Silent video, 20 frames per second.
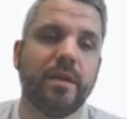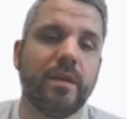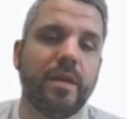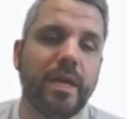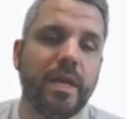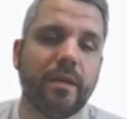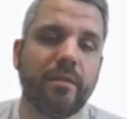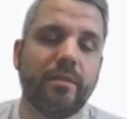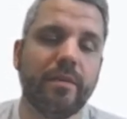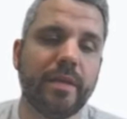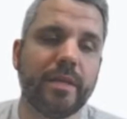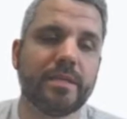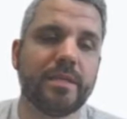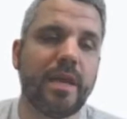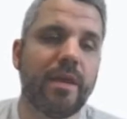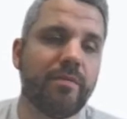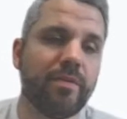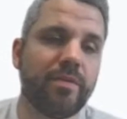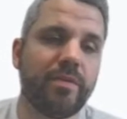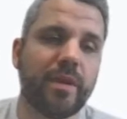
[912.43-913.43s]
it links
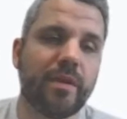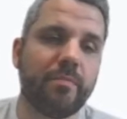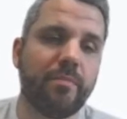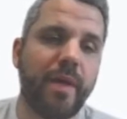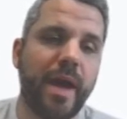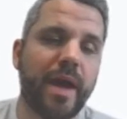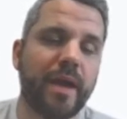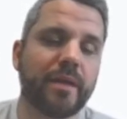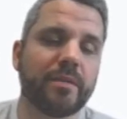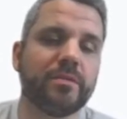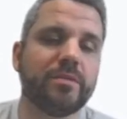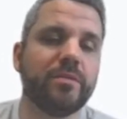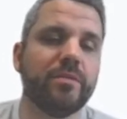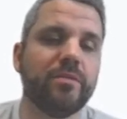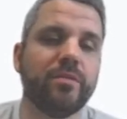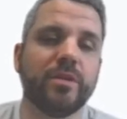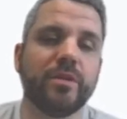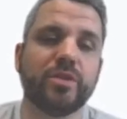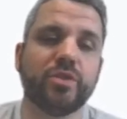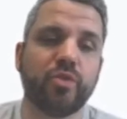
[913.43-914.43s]
everything back to
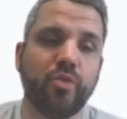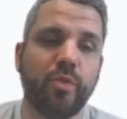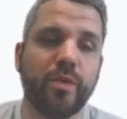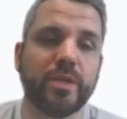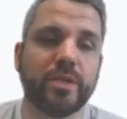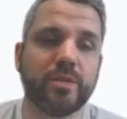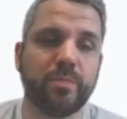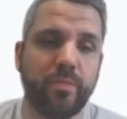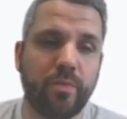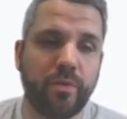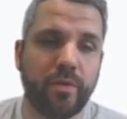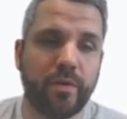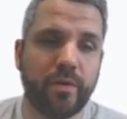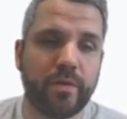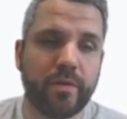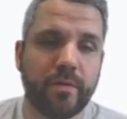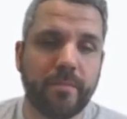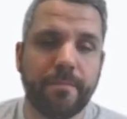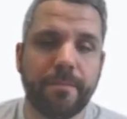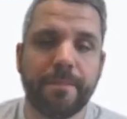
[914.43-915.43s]
the choice board.
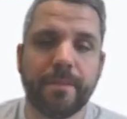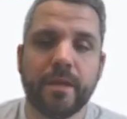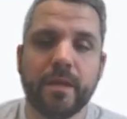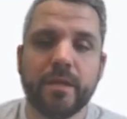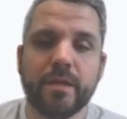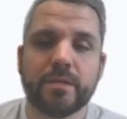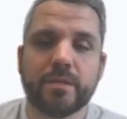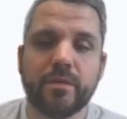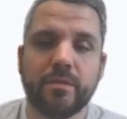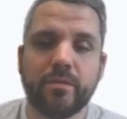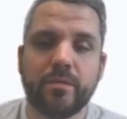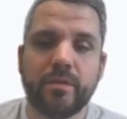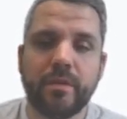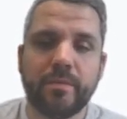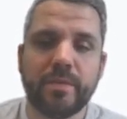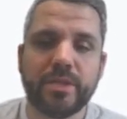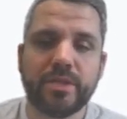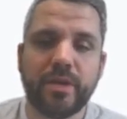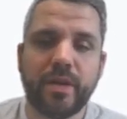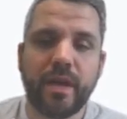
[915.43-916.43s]
So let
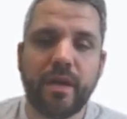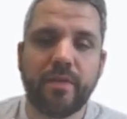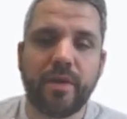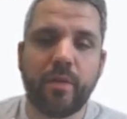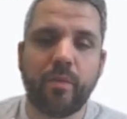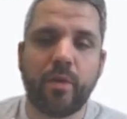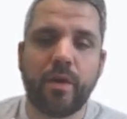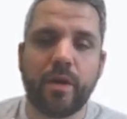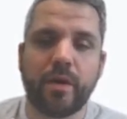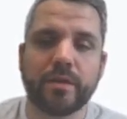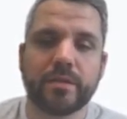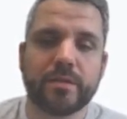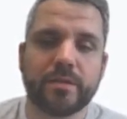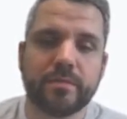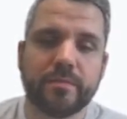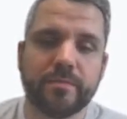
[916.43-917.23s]
me show you how that works.